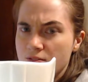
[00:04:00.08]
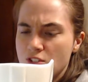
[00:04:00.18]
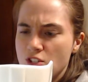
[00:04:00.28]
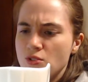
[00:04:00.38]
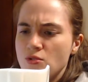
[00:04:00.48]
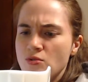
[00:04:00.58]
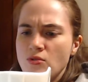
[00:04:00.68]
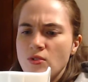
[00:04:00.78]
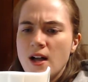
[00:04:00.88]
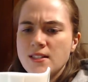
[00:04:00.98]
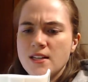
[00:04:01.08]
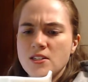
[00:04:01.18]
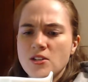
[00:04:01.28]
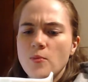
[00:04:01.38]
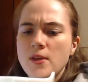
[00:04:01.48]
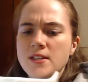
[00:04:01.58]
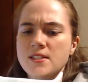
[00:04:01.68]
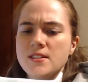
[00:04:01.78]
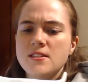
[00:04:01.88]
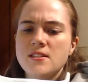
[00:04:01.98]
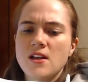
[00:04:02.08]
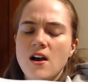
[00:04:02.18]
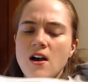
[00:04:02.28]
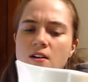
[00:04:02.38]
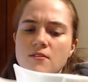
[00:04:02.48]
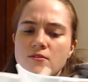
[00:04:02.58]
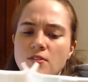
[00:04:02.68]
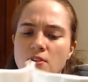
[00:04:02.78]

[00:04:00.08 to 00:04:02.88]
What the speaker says: 2 identical pieces of